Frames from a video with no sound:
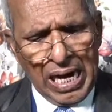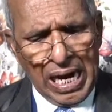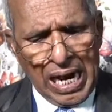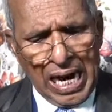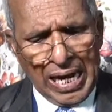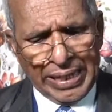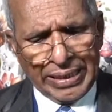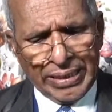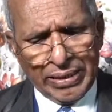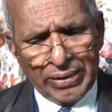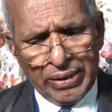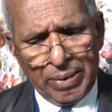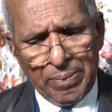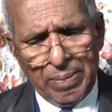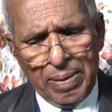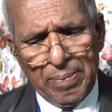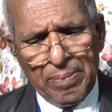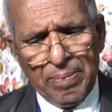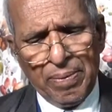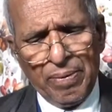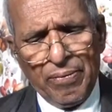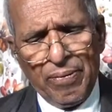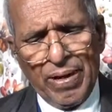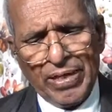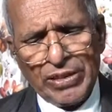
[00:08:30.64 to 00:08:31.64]
and
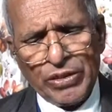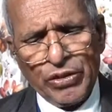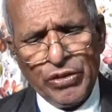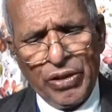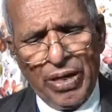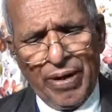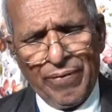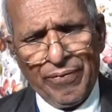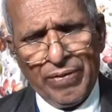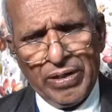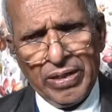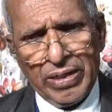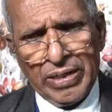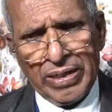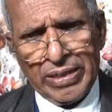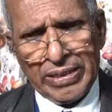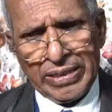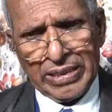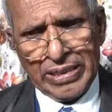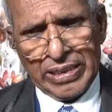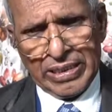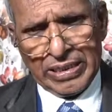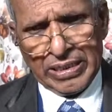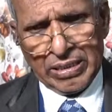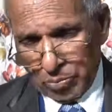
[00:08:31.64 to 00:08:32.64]
remember what you have
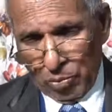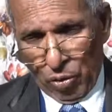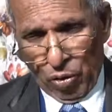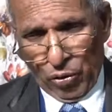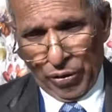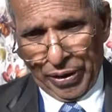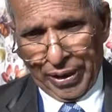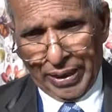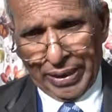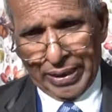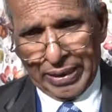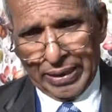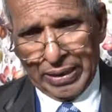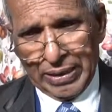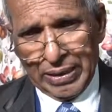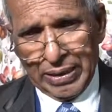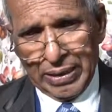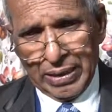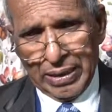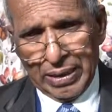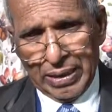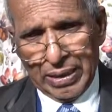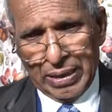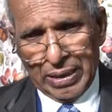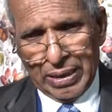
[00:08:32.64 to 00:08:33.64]
heard this morning.
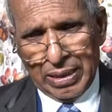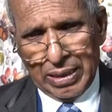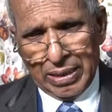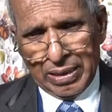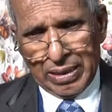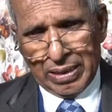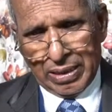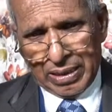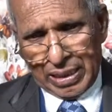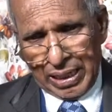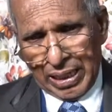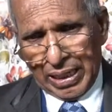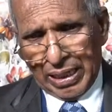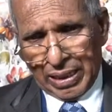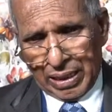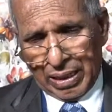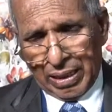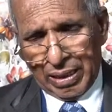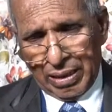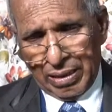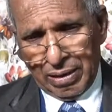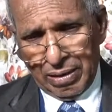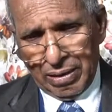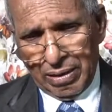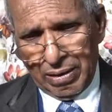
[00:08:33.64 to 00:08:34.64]
Think
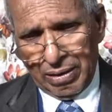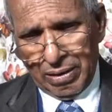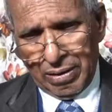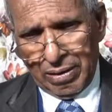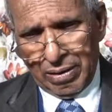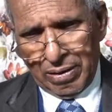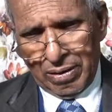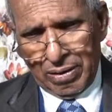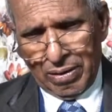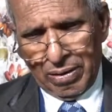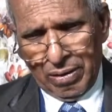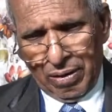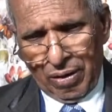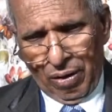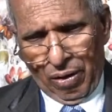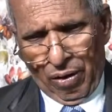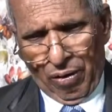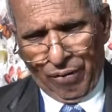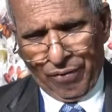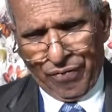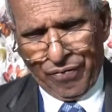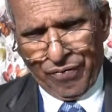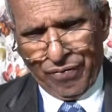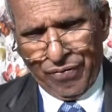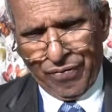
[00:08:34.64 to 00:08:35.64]

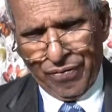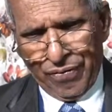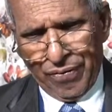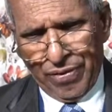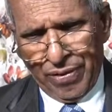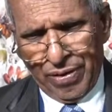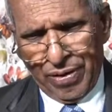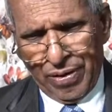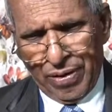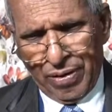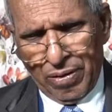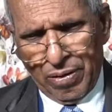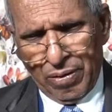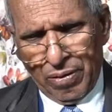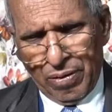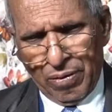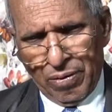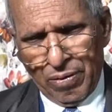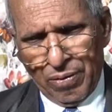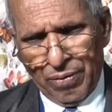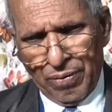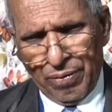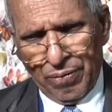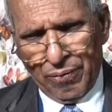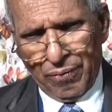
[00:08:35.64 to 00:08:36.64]
of
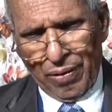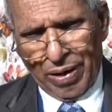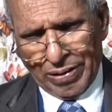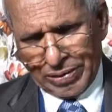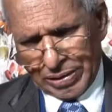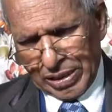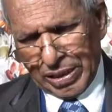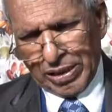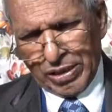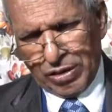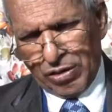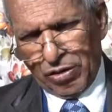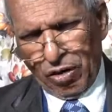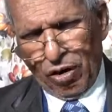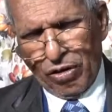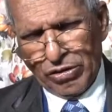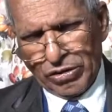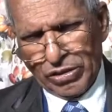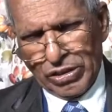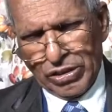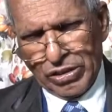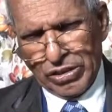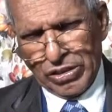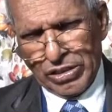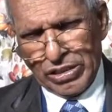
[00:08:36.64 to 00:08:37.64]
what the
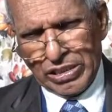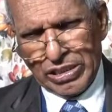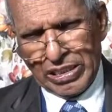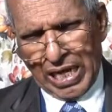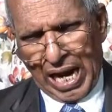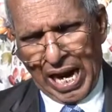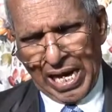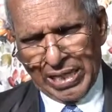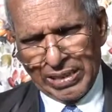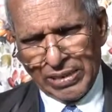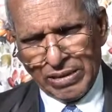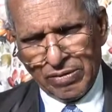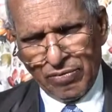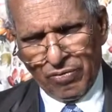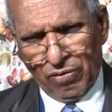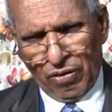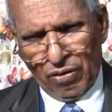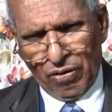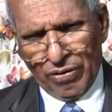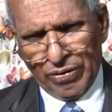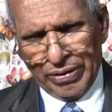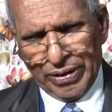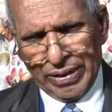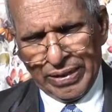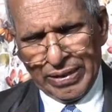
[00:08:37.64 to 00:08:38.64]
cross stands
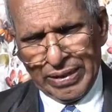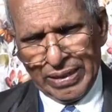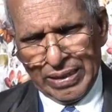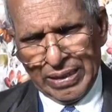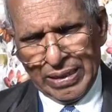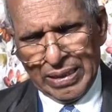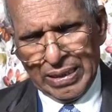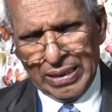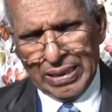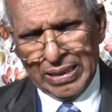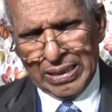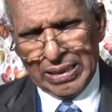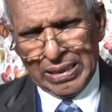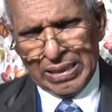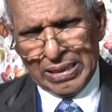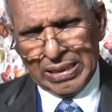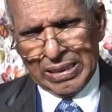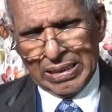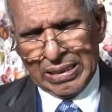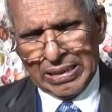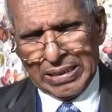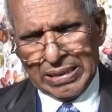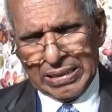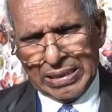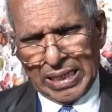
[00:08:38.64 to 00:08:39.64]
for.
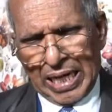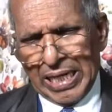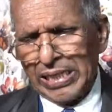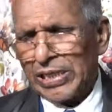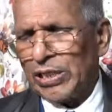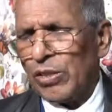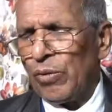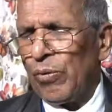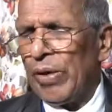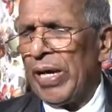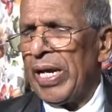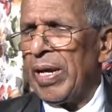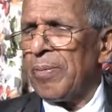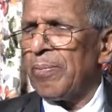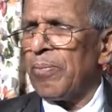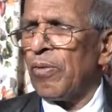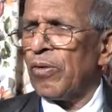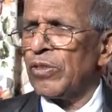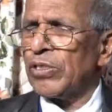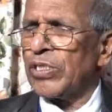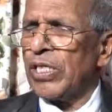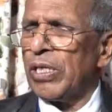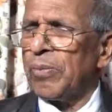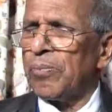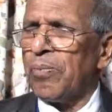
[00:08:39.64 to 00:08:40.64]
That's why
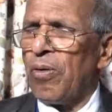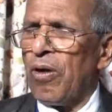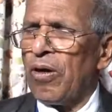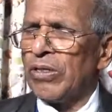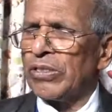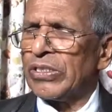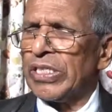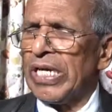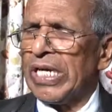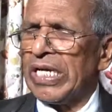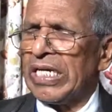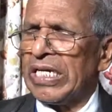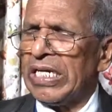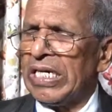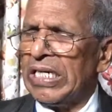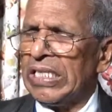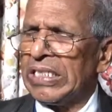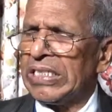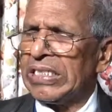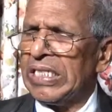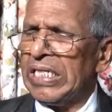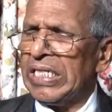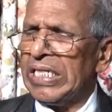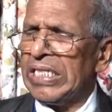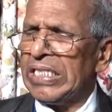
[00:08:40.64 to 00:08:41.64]
Apostle Paul said,
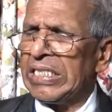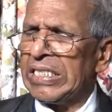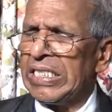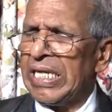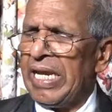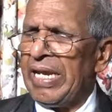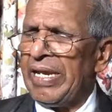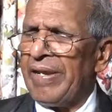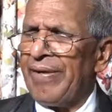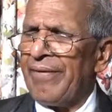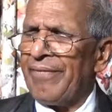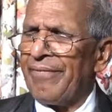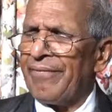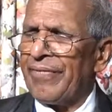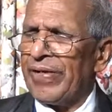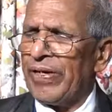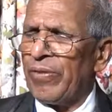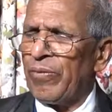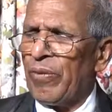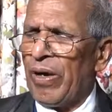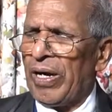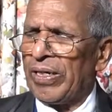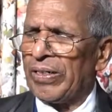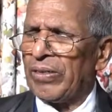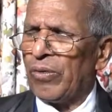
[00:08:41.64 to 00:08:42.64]
cursed is
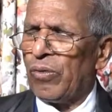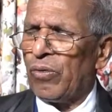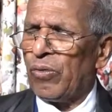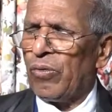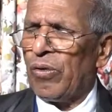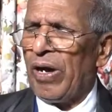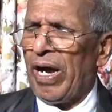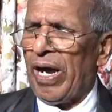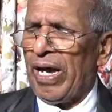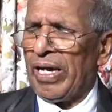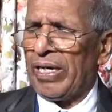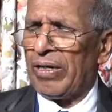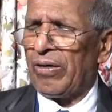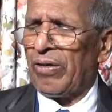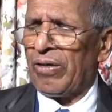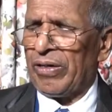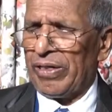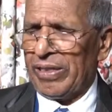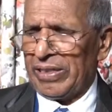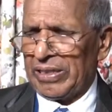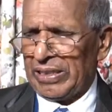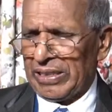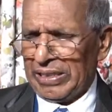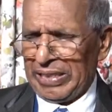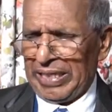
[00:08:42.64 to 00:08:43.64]
everyone who hung on
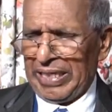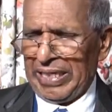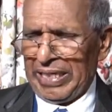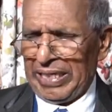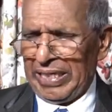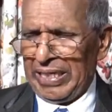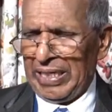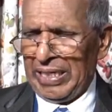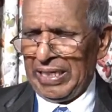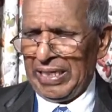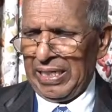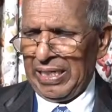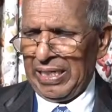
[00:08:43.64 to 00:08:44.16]
a tree.